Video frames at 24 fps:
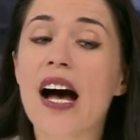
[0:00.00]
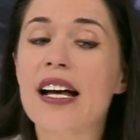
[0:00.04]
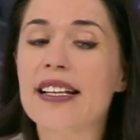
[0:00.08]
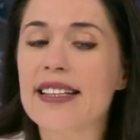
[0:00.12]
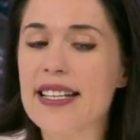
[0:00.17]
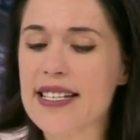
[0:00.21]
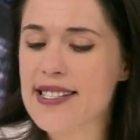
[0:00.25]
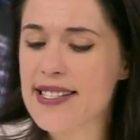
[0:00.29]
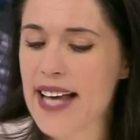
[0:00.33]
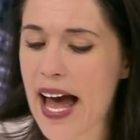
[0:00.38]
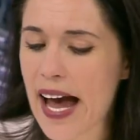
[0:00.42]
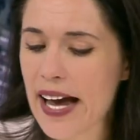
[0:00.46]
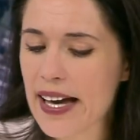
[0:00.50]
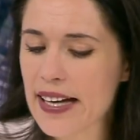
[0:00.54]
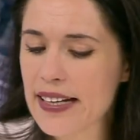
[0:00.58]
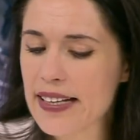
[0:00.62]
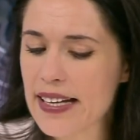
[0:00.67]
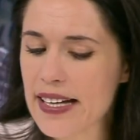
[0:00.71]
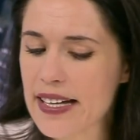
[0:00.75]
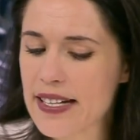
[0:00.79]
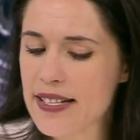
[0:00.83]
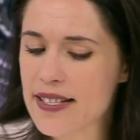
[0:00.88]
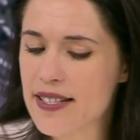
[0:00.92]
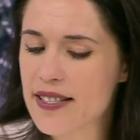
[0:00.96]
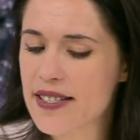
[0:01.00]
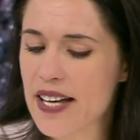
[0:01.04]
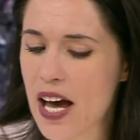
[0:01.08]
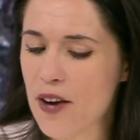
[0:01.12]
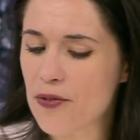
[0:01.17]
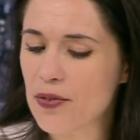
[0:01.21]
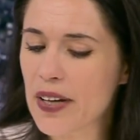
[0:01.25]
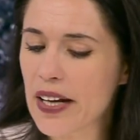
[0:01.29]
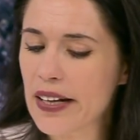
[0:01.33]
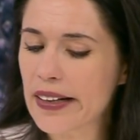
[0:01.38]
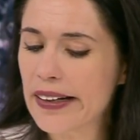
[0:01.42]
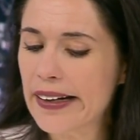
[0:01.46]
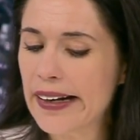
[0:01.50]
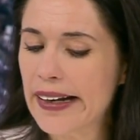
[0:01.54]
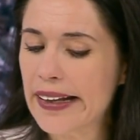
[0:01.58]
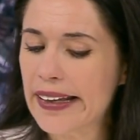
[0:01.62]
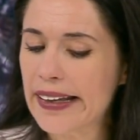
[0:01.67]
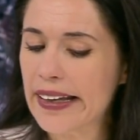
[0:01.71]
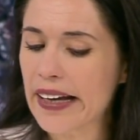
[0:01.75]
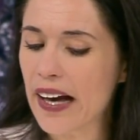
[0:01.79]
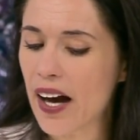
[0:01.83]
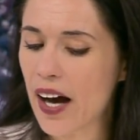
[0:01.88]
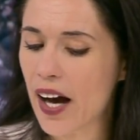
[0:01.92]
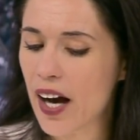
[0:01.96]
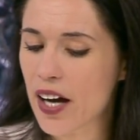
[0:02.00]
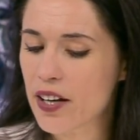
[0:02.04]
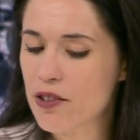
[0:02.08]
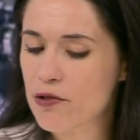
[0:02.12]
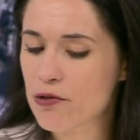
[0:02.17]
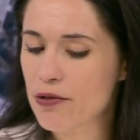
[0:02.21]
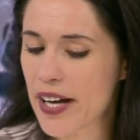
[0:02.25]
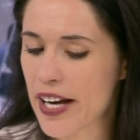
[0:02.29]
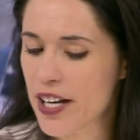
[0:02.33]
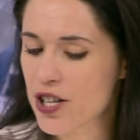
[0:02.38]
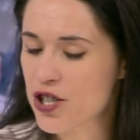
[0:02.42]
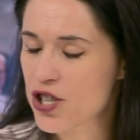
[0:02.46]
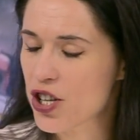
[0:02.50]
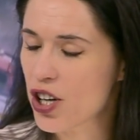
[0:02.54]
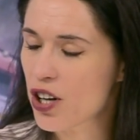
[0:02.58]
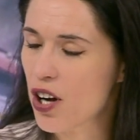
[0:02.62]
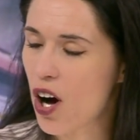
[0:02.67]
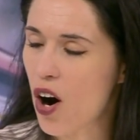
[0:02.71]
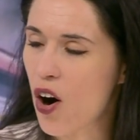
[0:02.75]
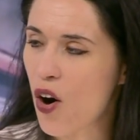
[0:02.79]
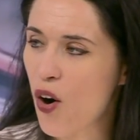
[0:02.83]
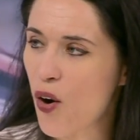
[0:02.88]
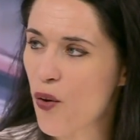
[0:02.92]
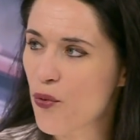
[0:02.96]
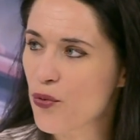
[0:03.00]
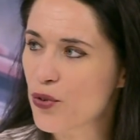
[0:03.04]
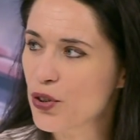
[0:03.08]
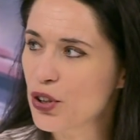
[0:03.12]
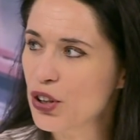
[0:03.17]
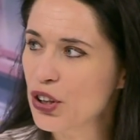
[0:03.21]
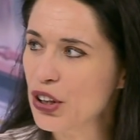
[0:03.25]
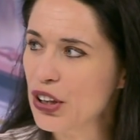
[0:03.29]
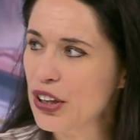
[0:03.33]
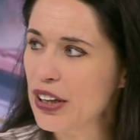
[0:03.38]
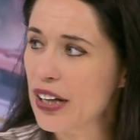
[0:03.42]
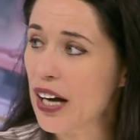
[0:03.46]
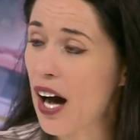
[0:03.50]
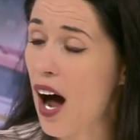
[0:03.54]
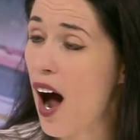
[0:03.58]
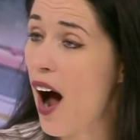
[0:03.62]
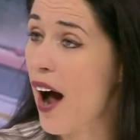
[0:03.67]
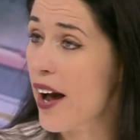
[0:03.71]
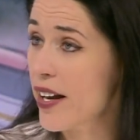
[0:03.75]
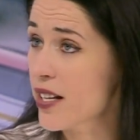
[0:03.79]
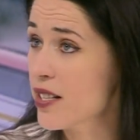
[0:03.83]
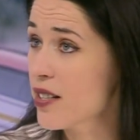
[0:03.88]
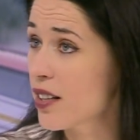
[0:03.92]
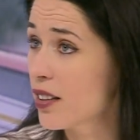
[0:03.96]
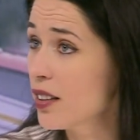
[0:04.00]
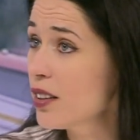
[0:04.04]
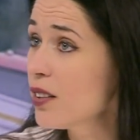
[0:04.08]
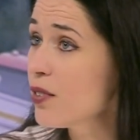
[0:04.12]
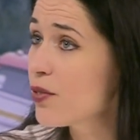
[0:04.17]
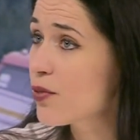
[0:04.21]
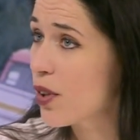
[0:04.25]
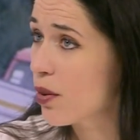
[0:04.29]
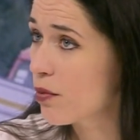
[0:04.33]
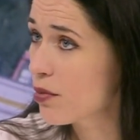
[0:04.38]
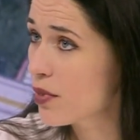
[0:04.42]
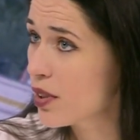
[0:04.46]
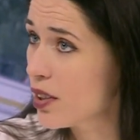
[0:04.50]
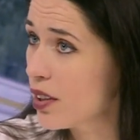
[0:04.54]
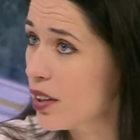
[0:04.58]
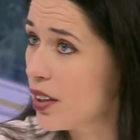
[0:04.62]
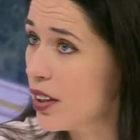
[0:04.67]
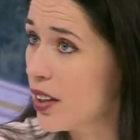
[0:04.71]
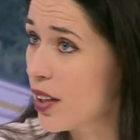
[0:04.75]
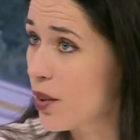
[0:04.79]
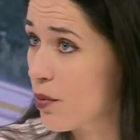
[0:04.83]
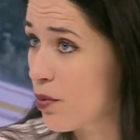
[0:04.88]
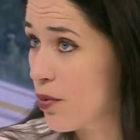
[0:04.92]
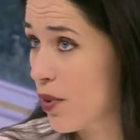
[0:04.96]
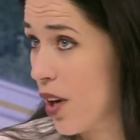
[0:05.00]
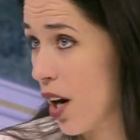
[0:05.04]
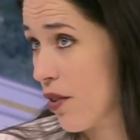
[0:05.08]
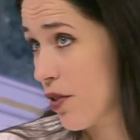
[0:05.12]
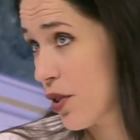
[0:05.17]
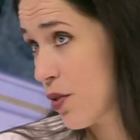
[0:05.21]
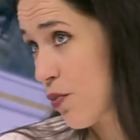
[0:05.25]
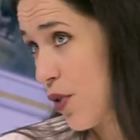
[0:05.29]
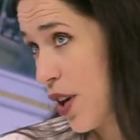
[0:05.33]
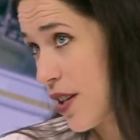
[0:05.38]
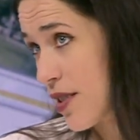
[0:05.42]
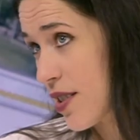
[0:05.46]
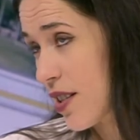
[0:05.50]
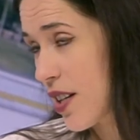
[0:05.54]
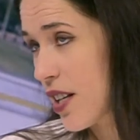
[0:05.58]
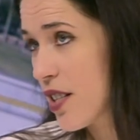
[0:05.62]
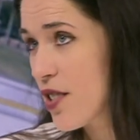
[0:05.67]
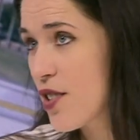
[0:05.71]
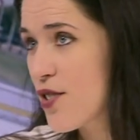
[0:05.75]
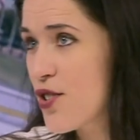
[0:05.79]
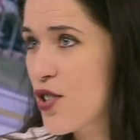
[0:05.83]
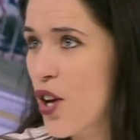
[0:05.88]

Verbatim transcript: The second, it is definitely a creation of the idol from the current president,